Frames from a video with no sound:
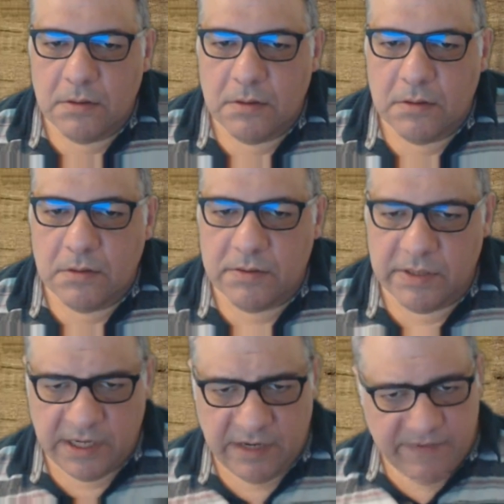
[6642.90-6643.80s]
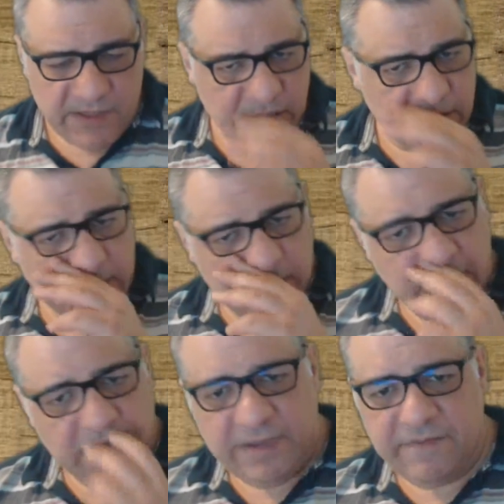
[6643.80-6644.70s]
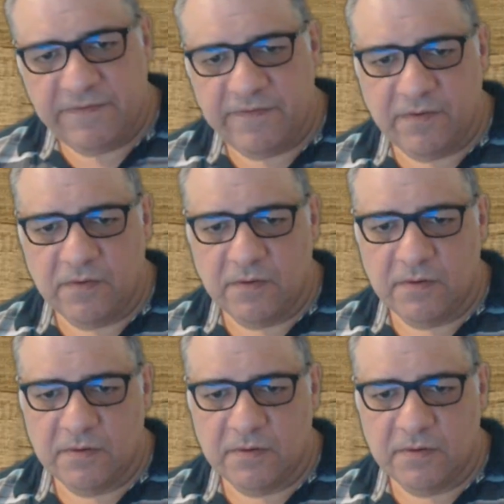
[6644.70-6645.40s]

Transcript: Do I get anything going here? Knight a4.